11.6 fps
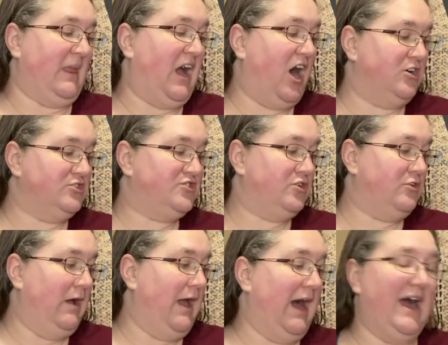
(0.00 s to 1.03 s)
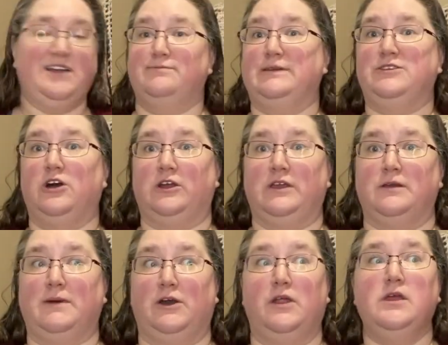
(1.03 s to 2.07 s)
Also, I've been talking
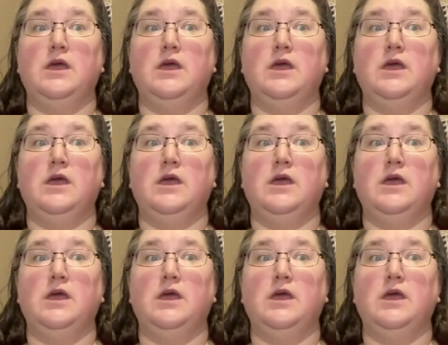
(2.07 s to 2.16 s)
about